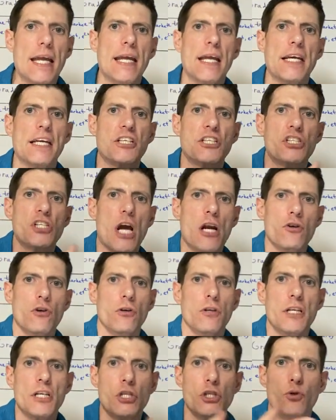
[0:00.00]
is
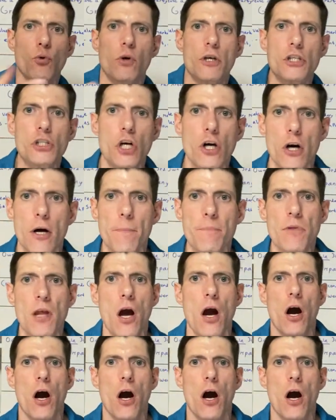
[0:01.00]
generally short-term,